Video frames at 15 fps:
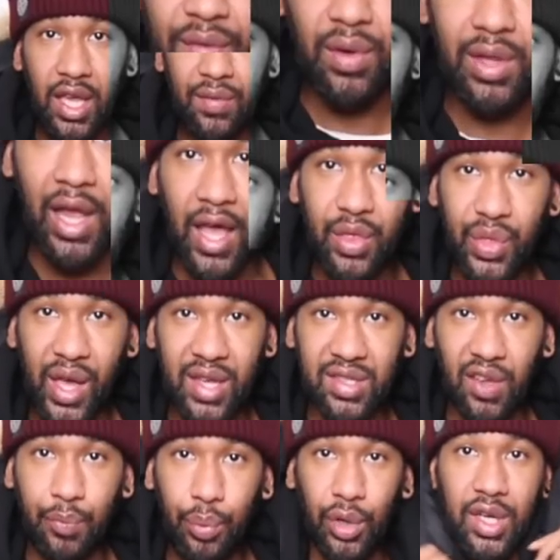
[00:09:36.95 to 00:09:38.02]
Even like this,
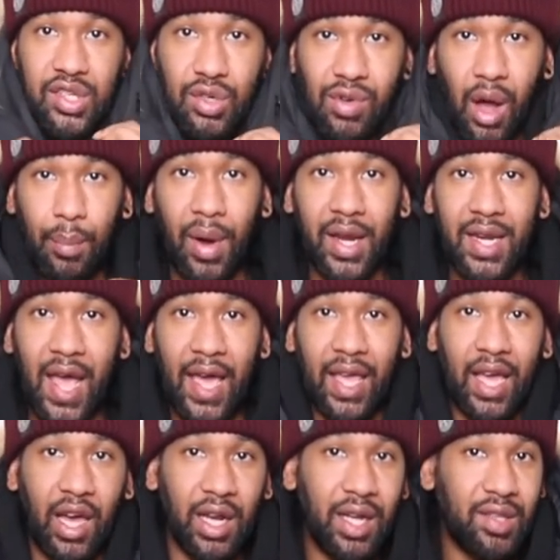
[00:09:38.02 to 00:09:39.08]
I've put this around my neck,
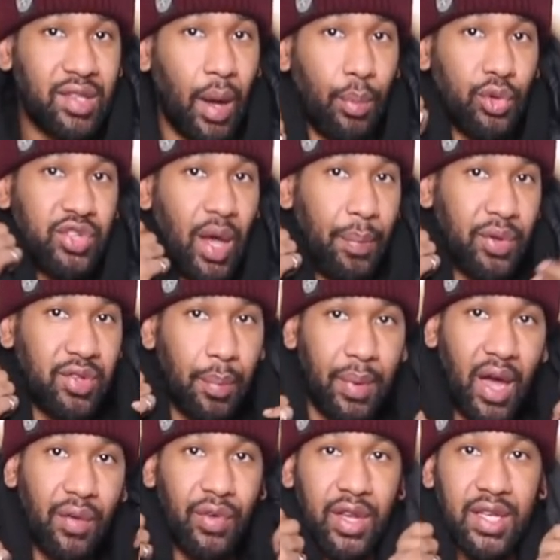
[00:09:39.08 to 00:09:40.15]
it kind of doubles up as a
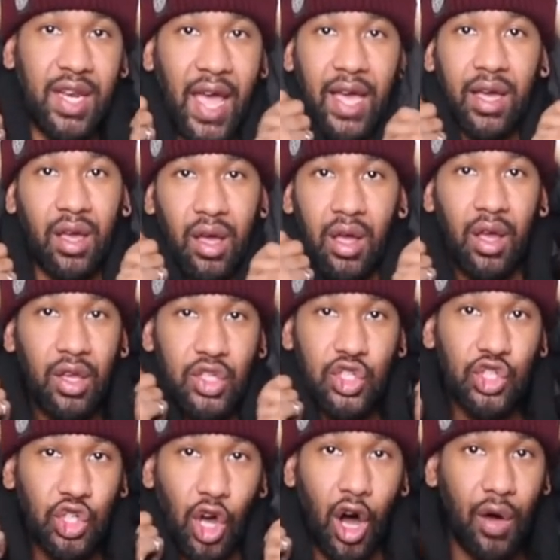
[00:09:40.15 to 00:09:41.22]
bit of a neck
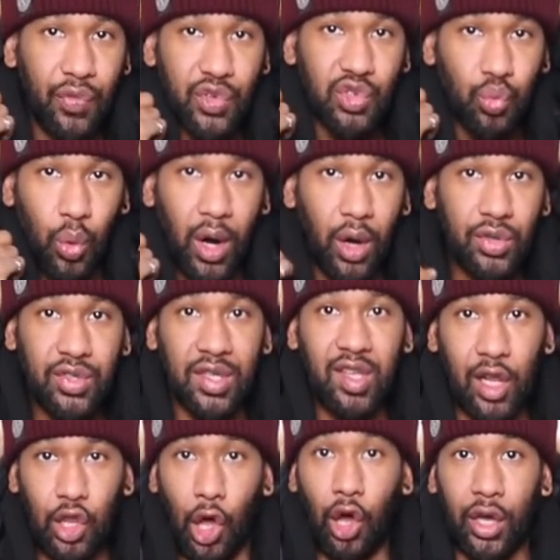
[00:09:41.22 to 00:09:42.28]
scarf as well. So
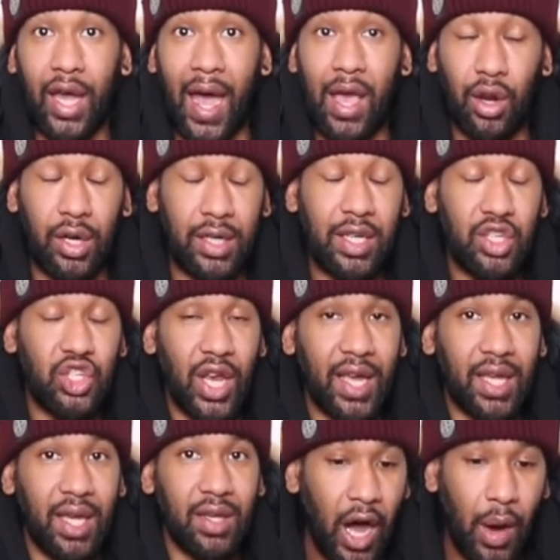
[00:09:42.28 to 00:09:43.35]
there's a lot going on in this
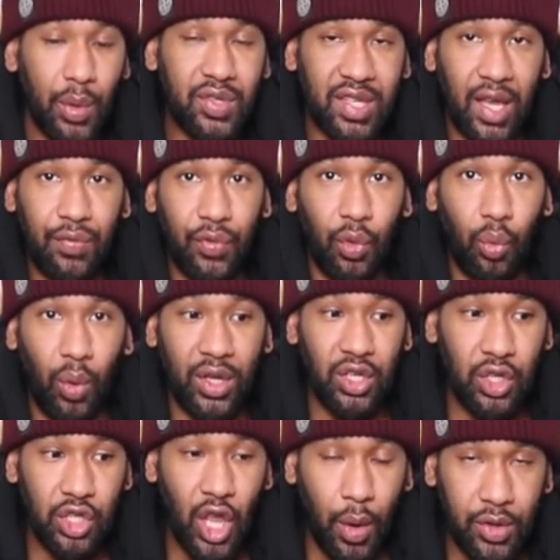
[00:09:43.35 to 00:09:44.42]
jacket. I would say for when
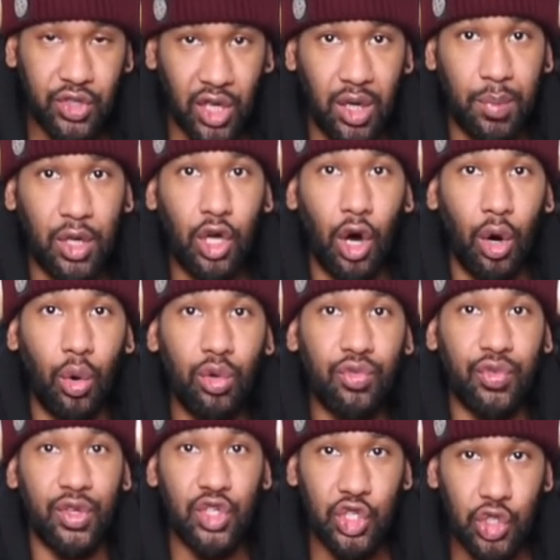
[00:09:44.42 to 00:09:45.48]
you know it's going to be cold
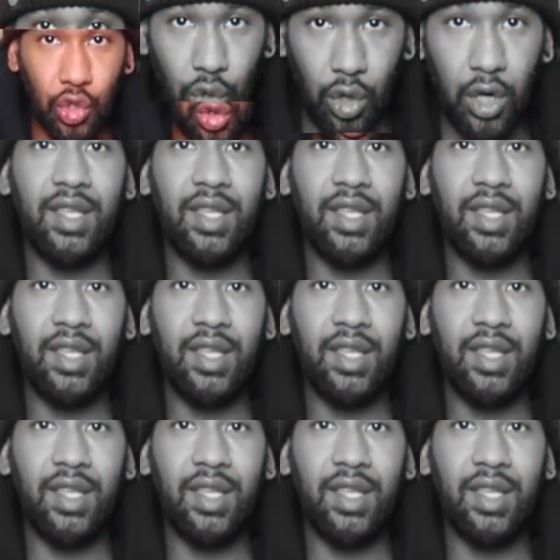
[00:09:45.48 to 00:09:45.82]
for sure,